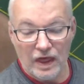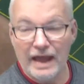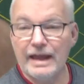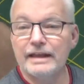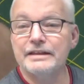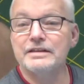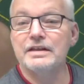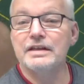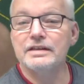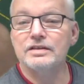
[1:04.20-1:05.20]
that
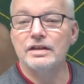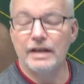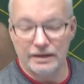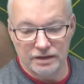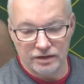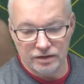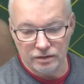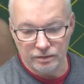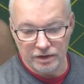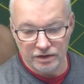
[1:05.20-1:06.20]
LED is connected
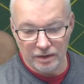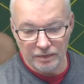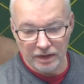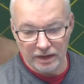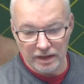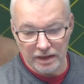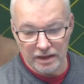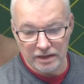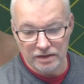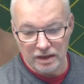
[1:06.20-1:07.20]
to, which typically
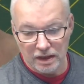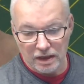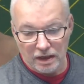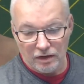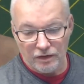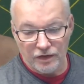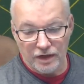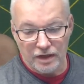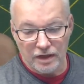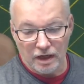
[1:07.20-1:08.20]
is
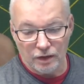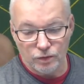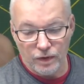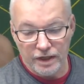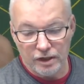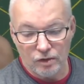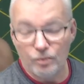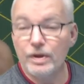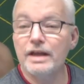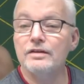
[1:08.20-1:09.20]
the
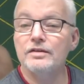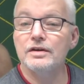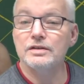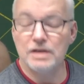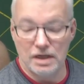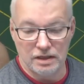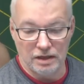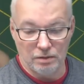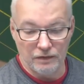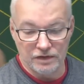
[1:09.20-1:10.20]
Arduino pin 13.
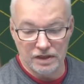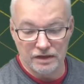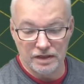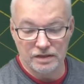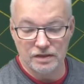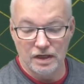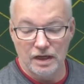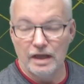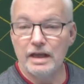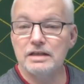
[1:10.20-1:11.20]
Now obviously this
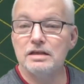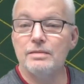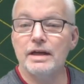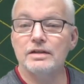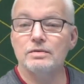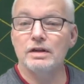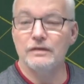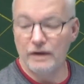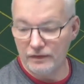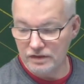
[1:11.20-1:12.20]

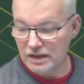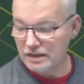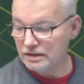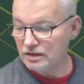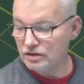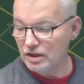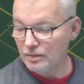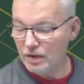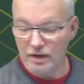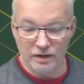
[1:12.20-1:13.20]
ATMEGA2560
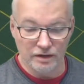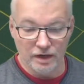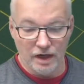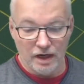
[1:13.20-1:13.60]
chip here